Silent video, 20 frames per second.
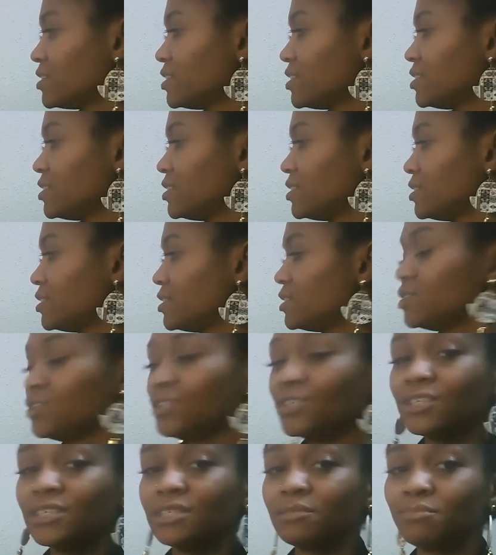in
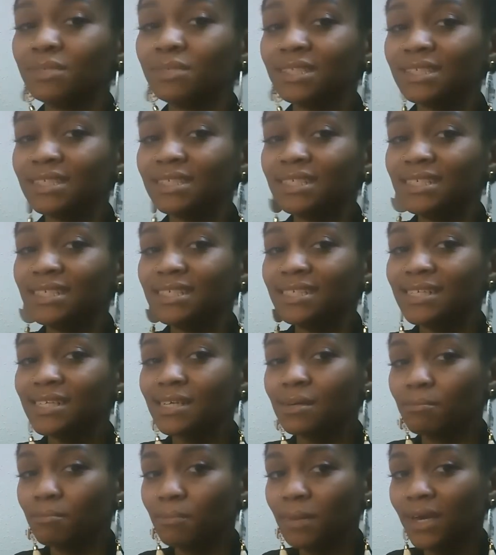your ability
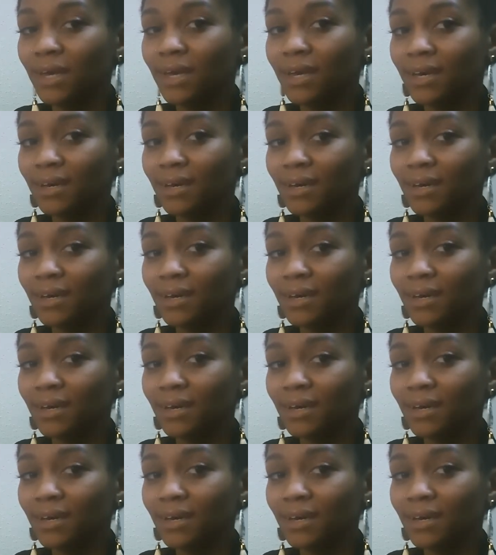to make